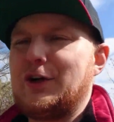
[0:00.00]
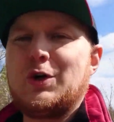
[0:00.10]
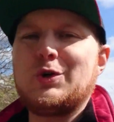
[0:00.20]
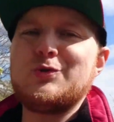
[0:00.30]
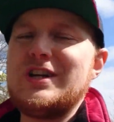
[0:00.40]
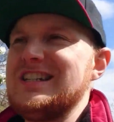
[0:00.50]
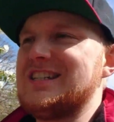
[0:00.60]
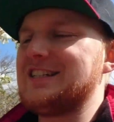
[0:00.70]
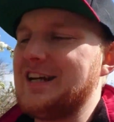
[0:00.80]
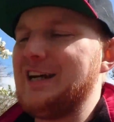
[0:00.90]

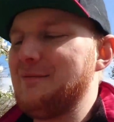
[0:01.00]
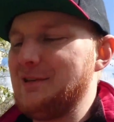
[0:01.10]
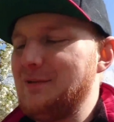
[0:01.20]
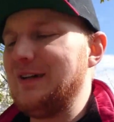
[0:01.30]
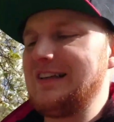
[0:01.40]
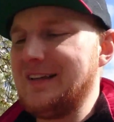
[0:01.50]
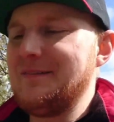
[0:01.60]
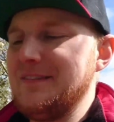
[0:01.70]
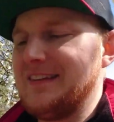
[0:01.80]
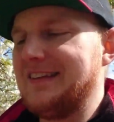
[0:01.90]
crazy time in the world,
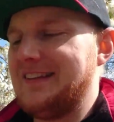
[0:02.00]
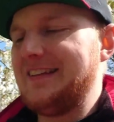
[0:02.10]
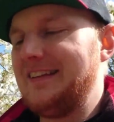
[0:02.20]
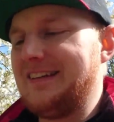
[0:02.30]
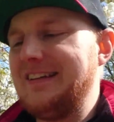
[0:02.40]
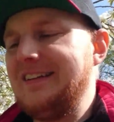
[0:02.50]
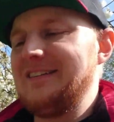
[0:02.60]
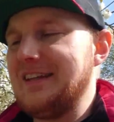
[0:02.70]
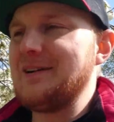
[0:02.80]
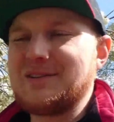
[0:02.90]

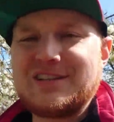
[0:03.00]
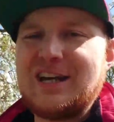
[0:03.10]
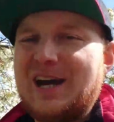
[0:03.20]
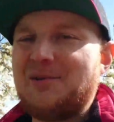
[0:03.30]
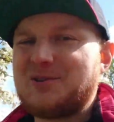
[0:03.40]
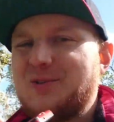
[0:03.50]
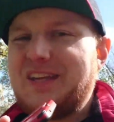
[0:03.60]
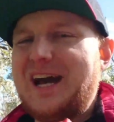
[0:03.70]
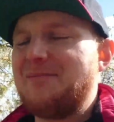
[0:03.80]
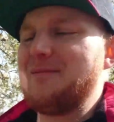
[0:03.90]
then I was
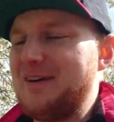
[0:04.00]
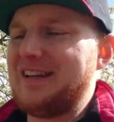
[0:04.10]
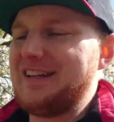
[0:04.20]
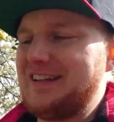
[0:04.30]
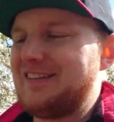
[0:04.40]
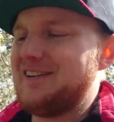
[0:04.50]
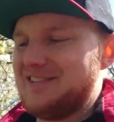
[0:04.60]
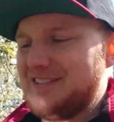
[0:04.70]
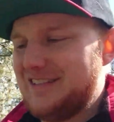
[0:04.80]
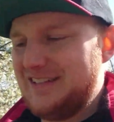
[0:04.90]
only happy about getting
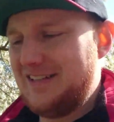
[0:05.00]
1000.